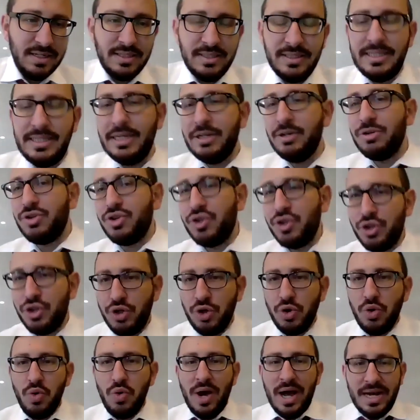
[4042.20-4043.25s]

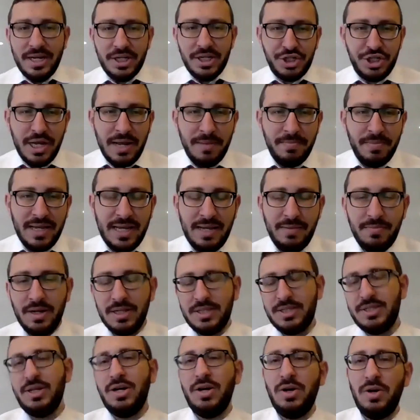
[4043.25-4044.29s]
Dirshu Hashem
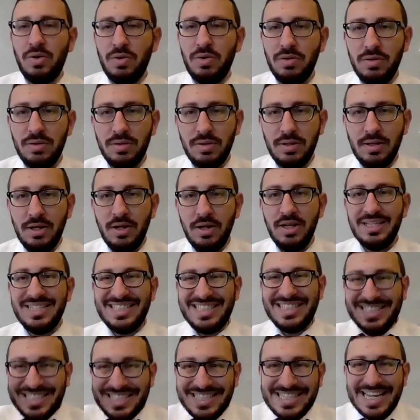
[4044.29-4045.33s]
b'himatzao,
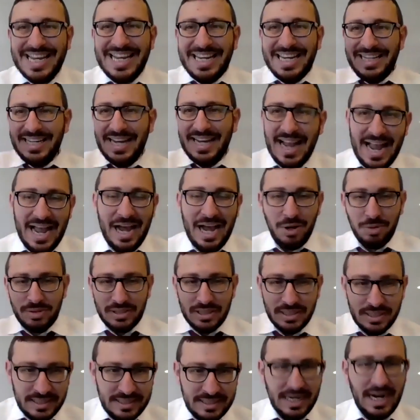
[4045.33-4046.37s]
seek out
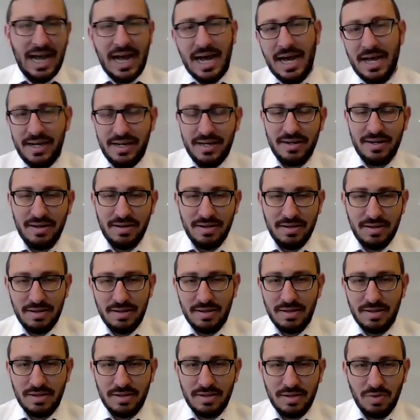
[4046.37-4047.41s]
God
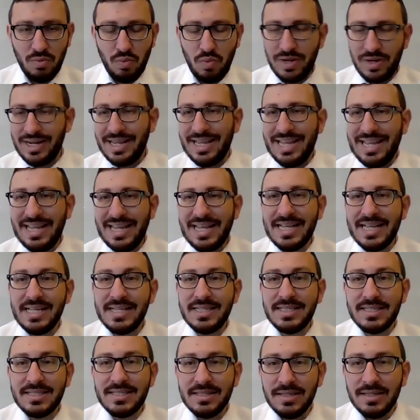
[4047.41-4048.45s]
when he
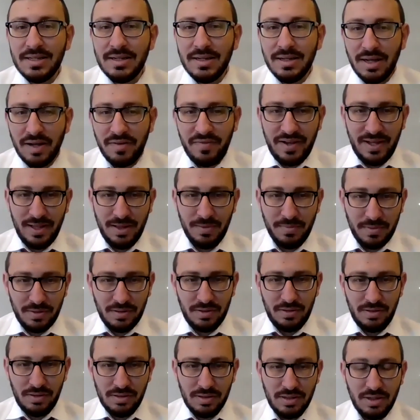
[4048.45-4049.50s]
is available.
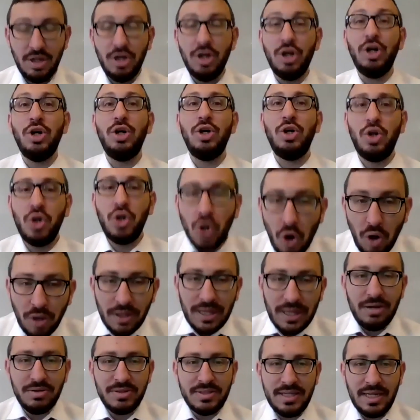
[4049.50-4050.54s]
Call
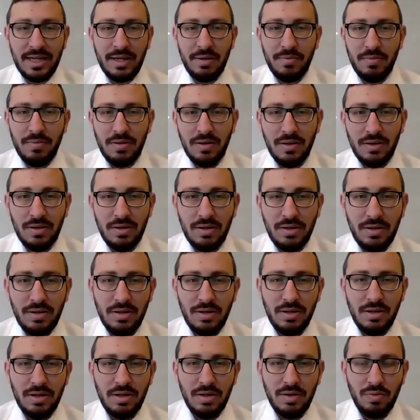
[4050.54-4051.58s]
out to him
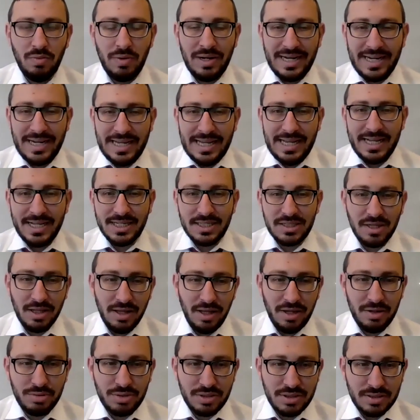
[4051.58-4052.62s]
when he is
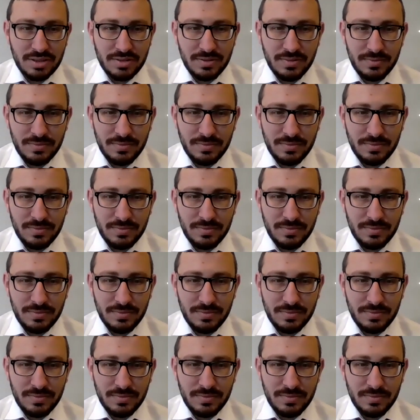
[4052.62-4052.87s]
close.